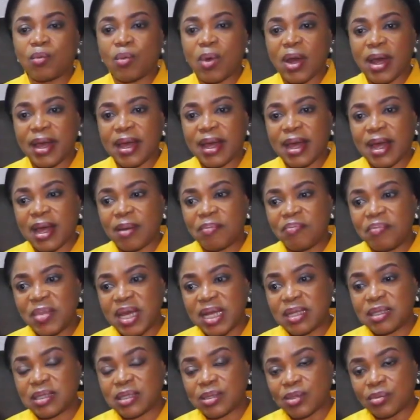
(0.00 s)
why are
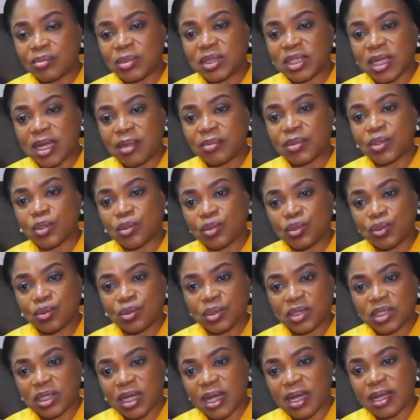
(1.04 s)
men sometimes also
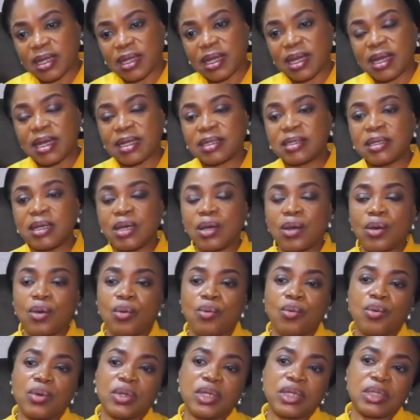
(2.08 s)
targets,
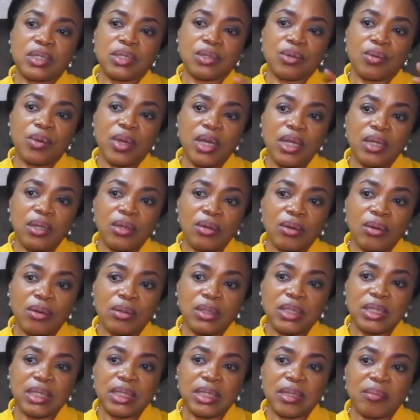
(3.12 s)
what is going
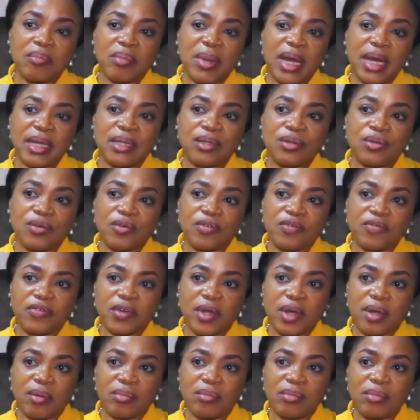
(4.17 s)
on in the mind of
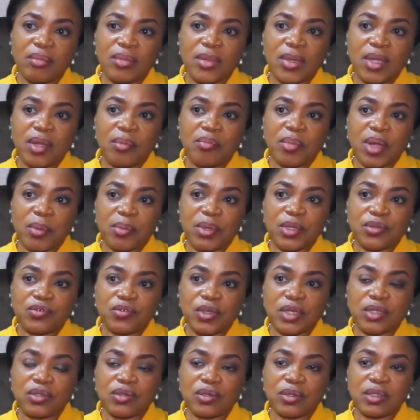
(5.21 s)

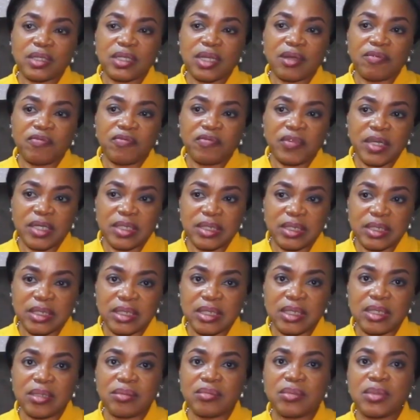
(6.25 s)
perpetrators and
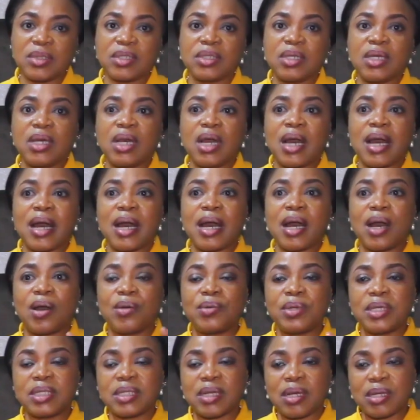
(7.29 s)
victims,
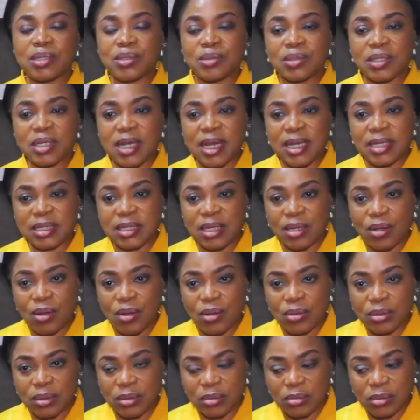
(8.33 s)
how is our society
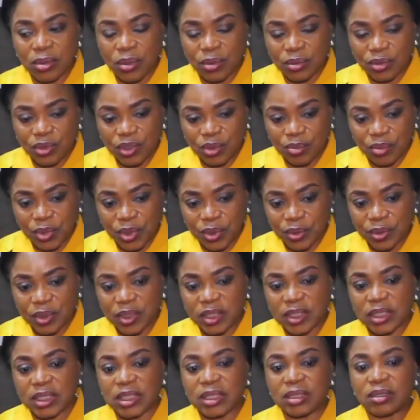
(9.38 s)

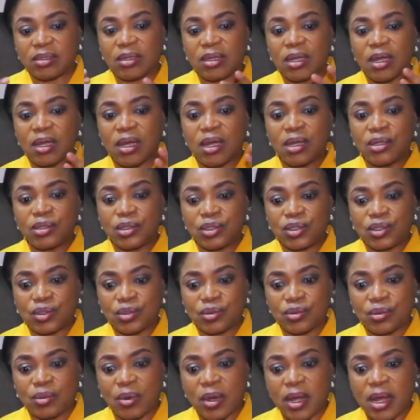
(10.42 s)
contributing
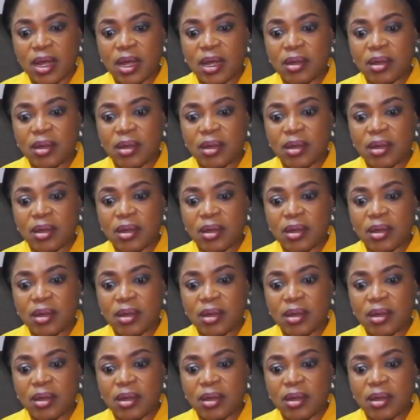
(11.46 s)
to